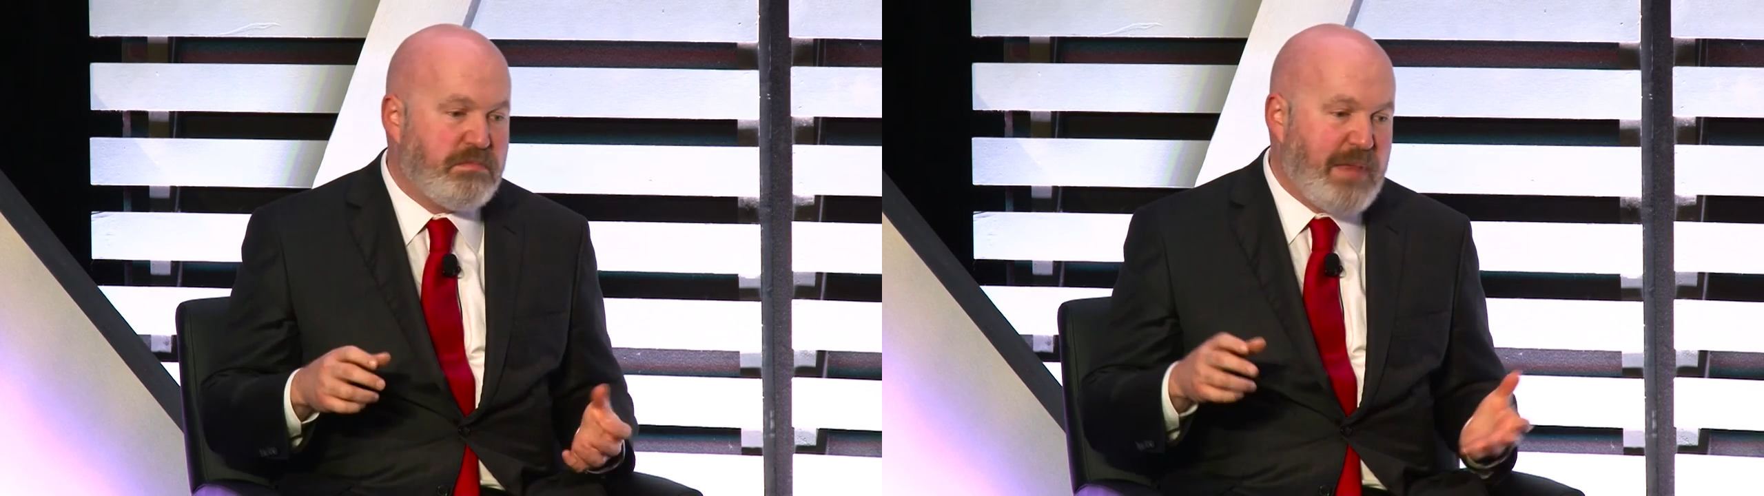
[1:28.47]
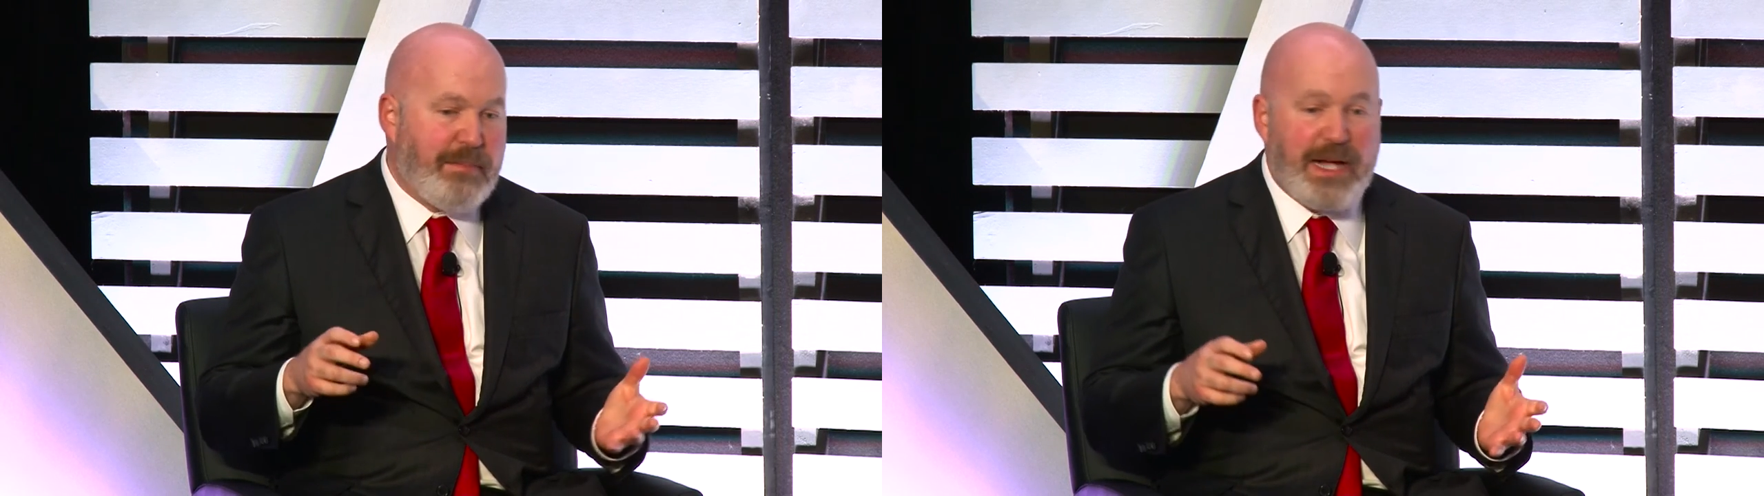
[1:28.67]

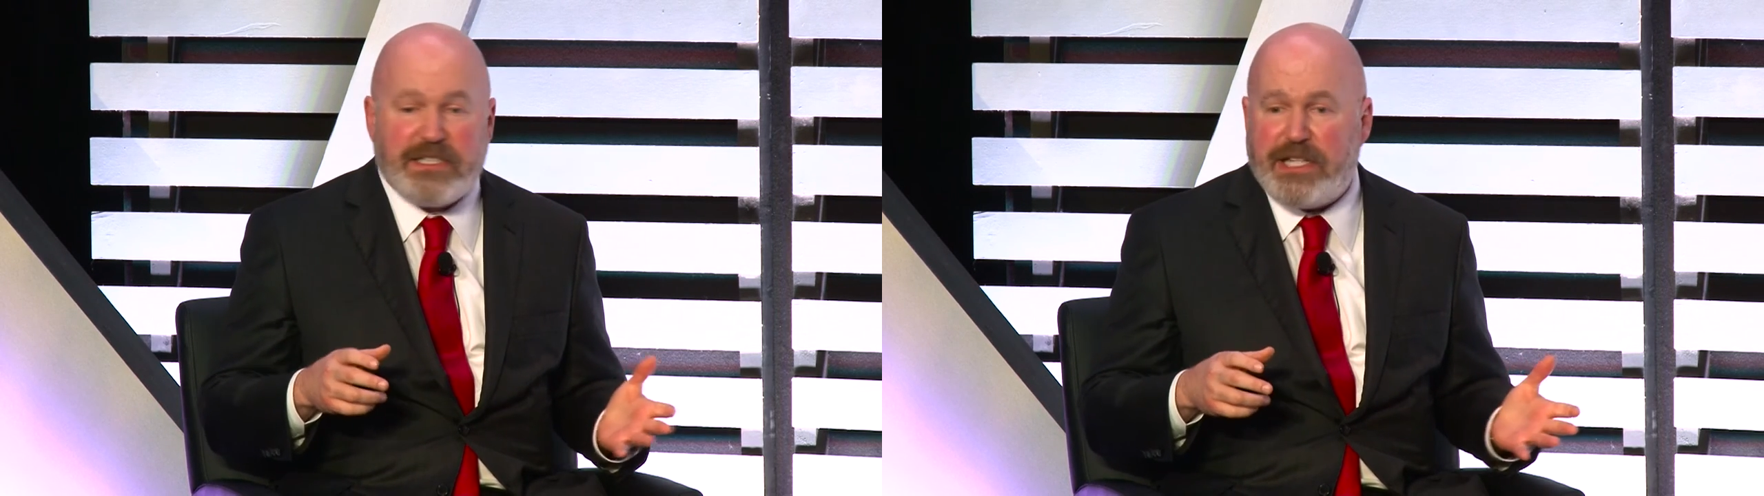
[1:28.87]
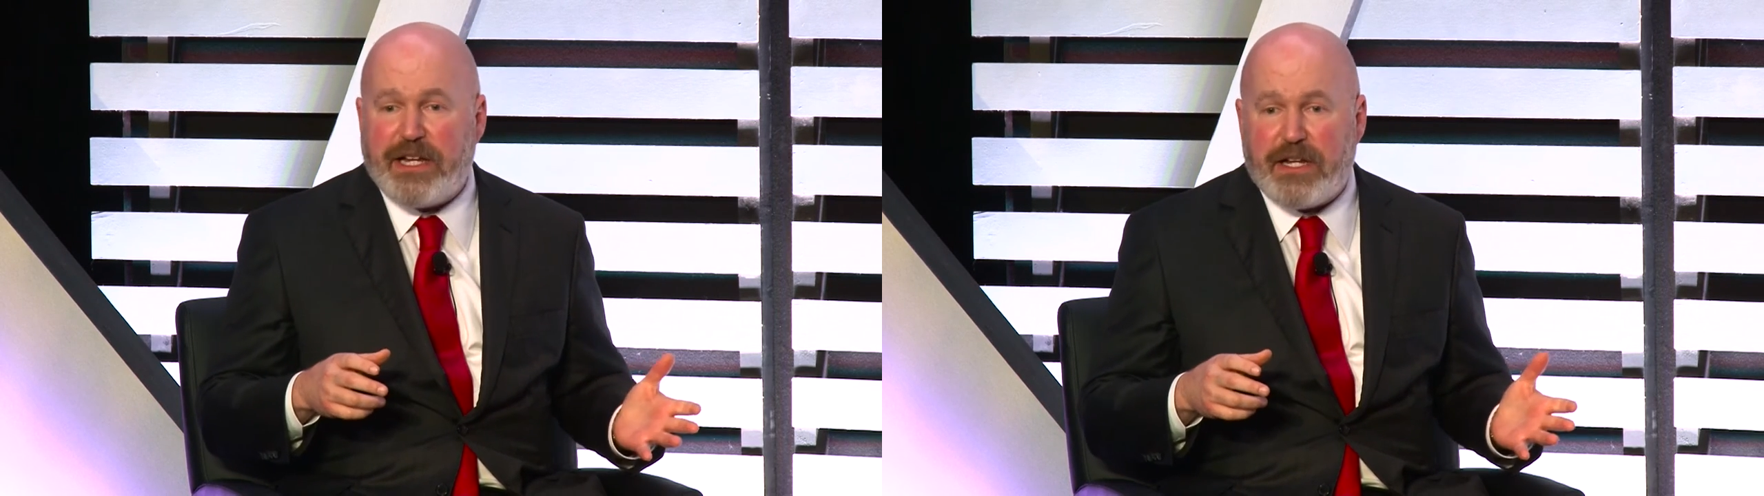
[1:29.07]
that
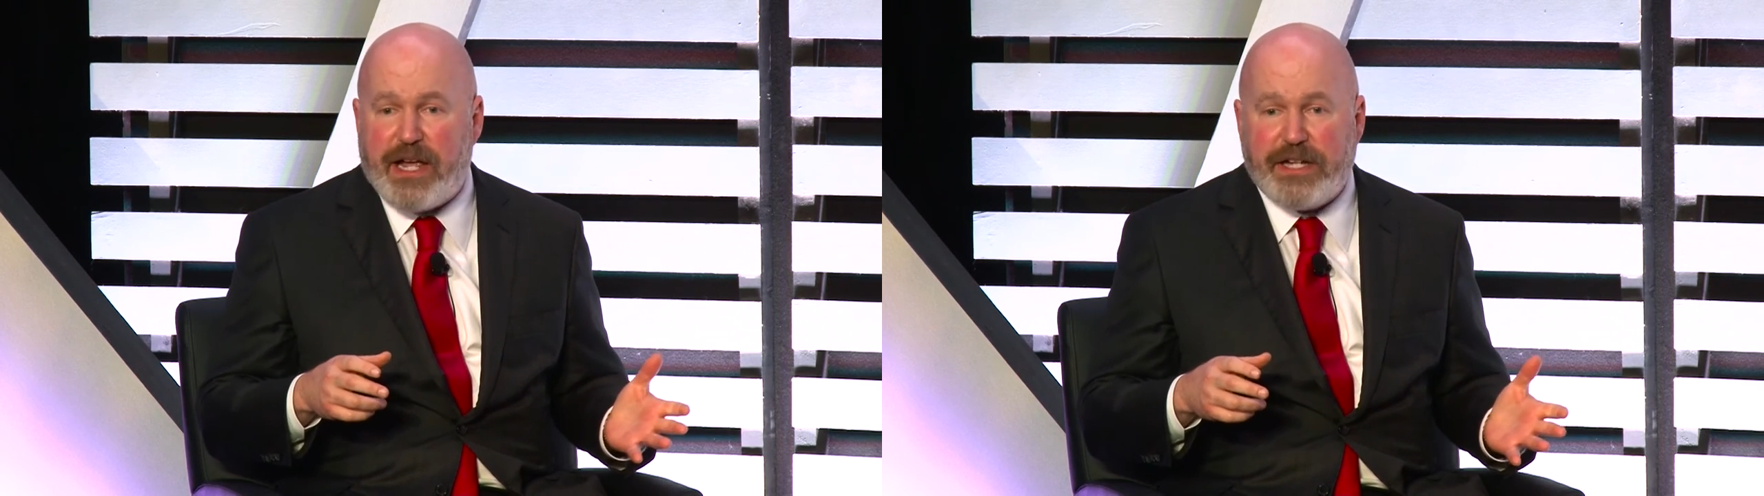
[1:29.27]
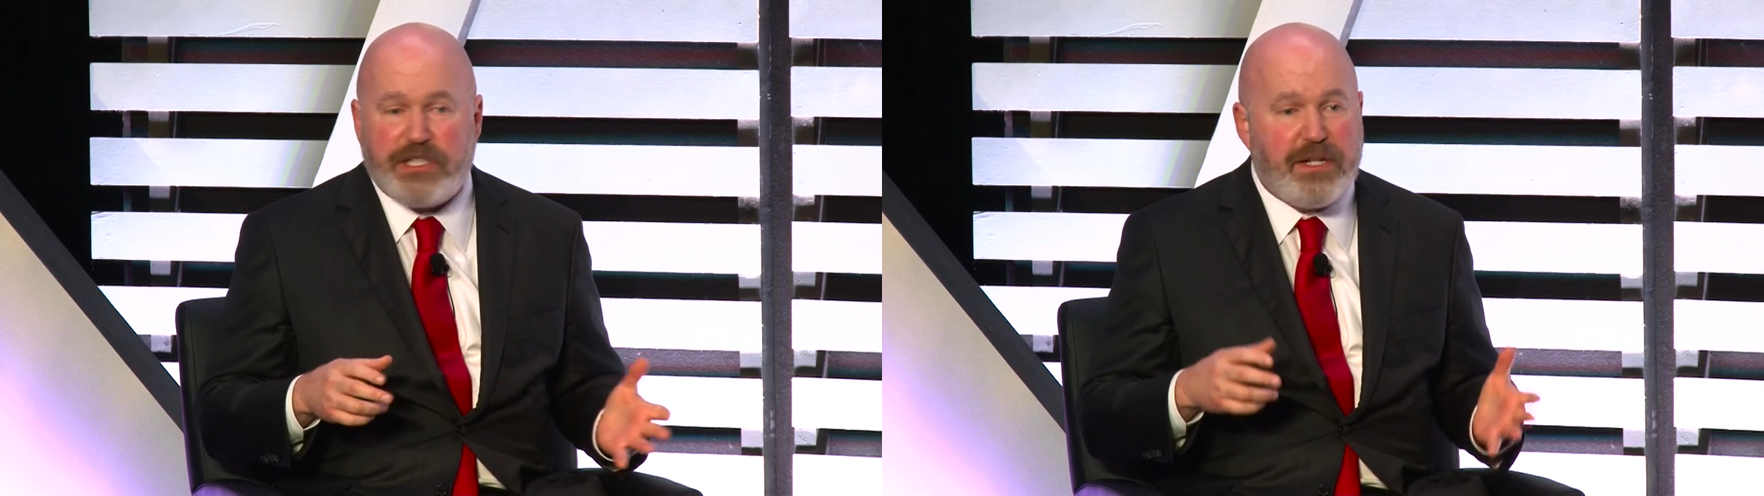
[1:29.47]
might stink
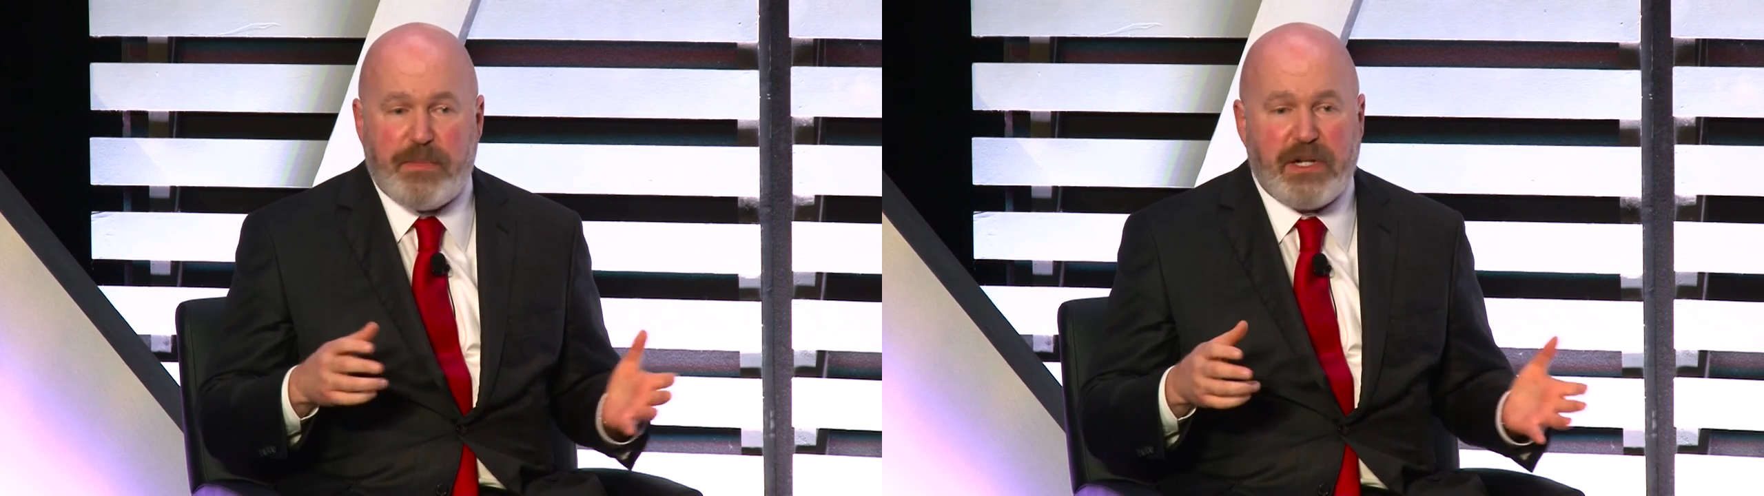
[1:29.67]
occasionally,